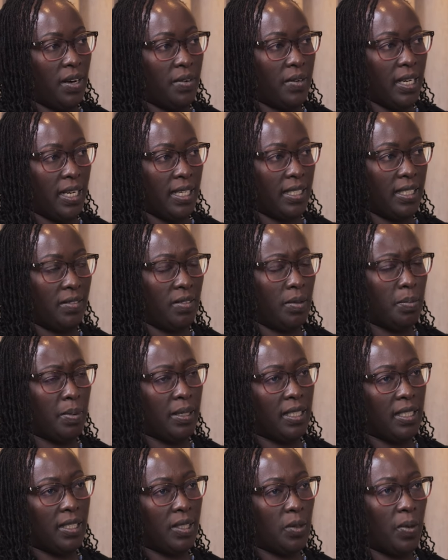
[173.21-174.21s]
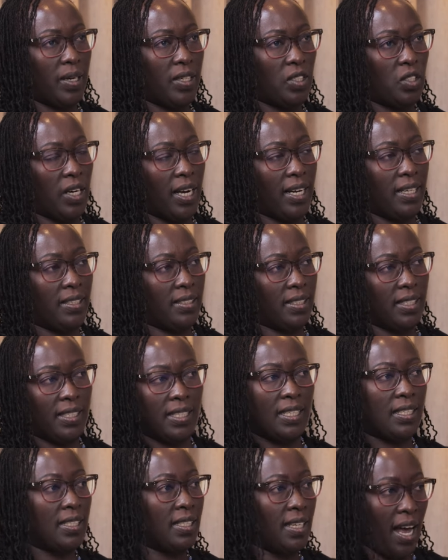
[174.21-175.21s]
their relatives. But this one child
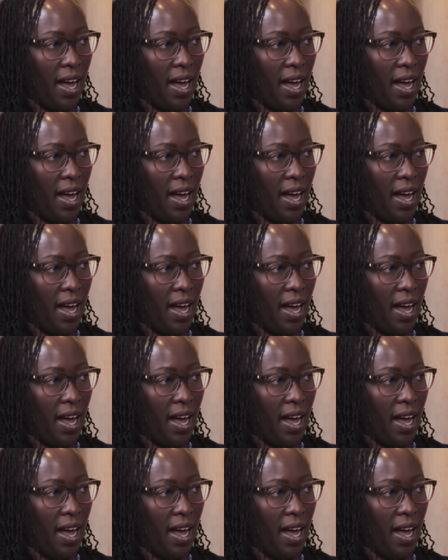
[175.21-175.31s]
didn't